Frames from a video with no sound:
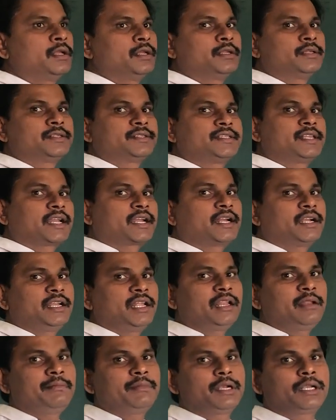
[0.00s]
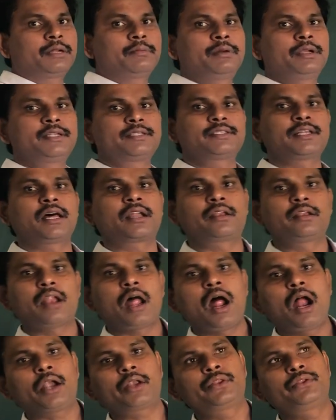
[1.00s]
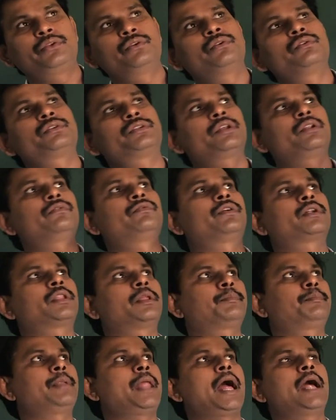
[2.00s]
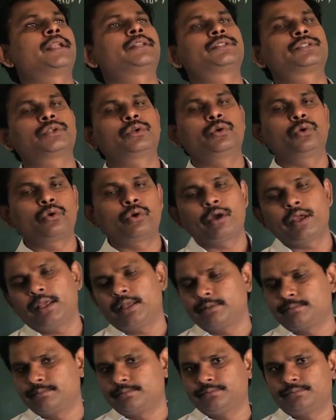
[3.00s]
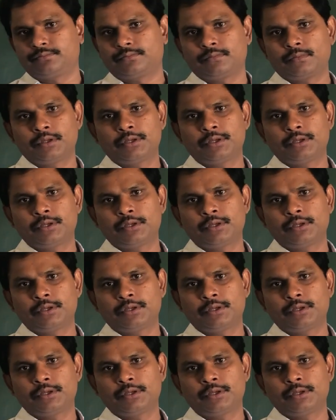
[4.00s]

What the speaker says: Secondary metabolites are not useful for the plants growing.